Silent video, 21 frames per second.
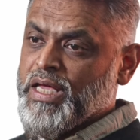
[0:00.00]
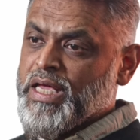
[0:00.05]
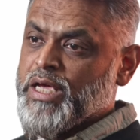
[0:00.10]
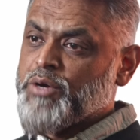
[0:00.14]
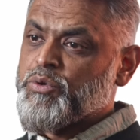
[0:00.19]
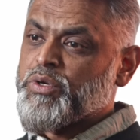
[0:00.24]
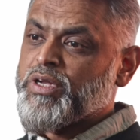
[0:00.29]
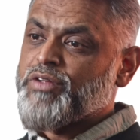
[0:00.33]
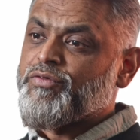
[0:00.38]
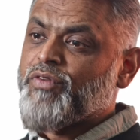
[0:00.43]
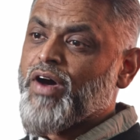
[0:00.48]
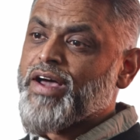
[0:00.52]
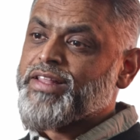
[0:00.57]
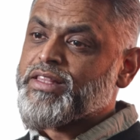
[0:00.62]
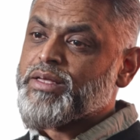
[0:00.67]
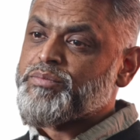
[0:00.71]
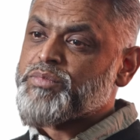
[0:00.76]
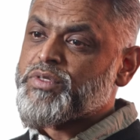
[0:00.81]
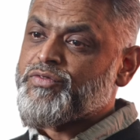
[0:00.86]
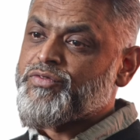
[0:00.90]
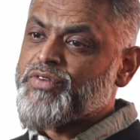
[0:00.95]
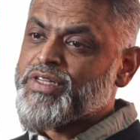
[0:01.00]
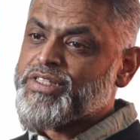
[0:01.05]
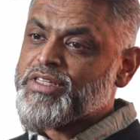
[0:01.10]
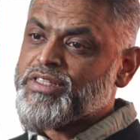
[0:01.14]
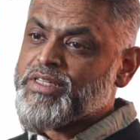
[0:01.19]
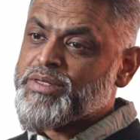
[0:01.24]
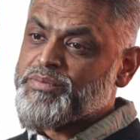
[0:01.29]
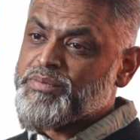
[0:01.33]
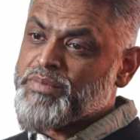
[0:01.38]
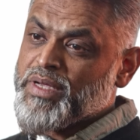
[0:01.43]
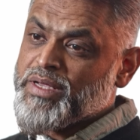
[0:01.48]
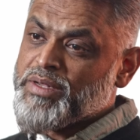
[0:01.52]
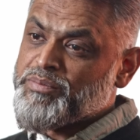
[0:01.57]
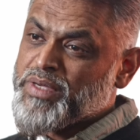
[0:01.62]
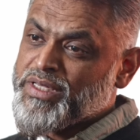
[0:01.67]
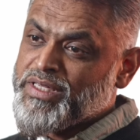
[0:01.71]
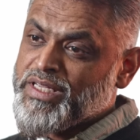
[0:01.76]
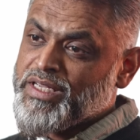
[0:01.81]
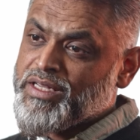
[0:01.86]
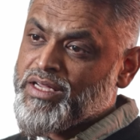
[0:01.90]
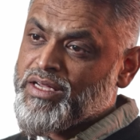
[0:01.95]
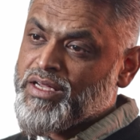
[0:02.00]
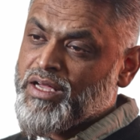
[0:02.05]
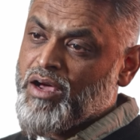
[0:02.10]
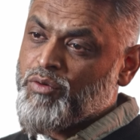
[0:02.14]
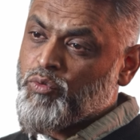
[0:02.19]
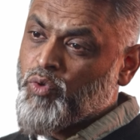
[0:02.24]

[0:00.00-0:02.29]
He would invite them to visit him in Medina